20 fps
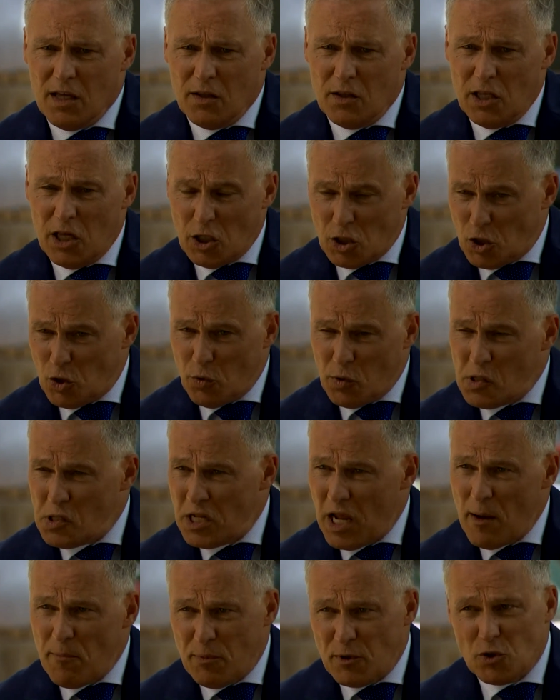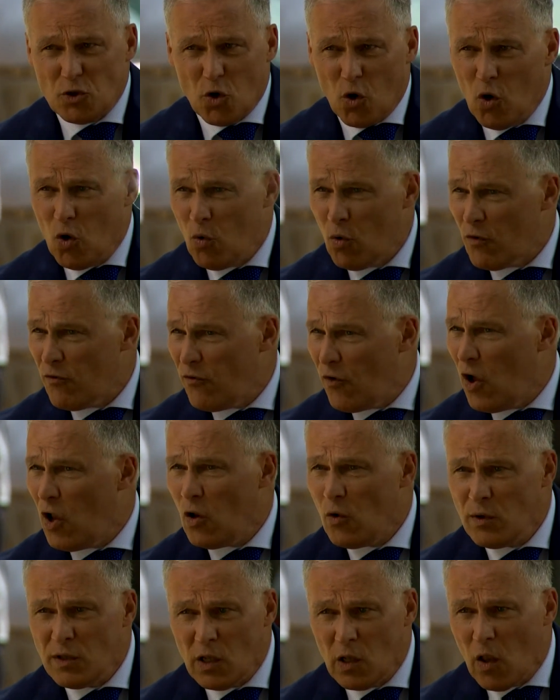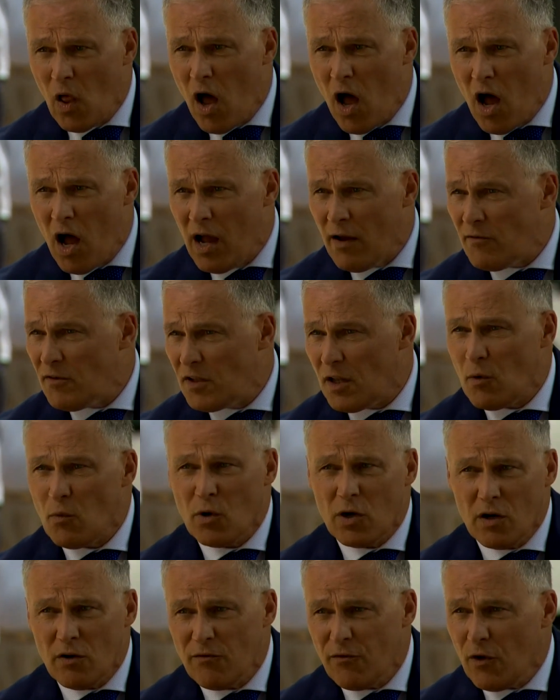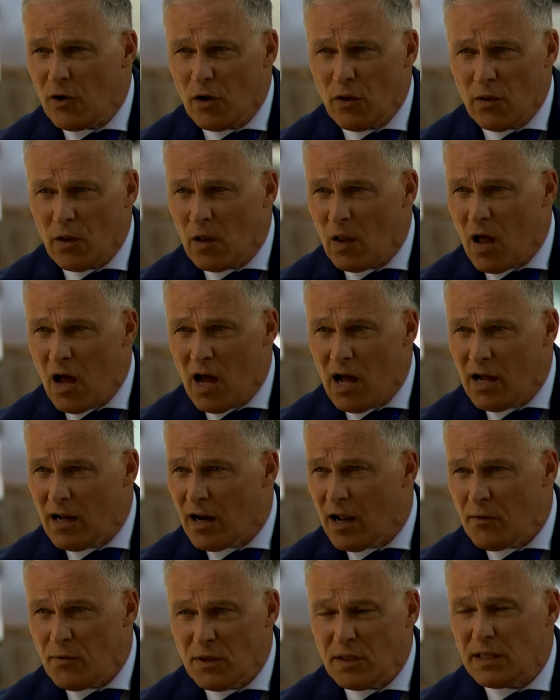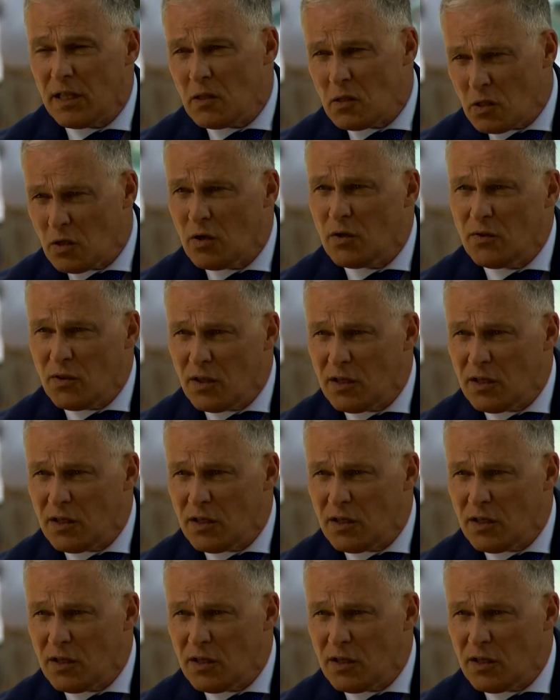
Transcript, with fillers: The issue of State Patrol, we're following the law. I've said we're going to follow the law, and I think that's a good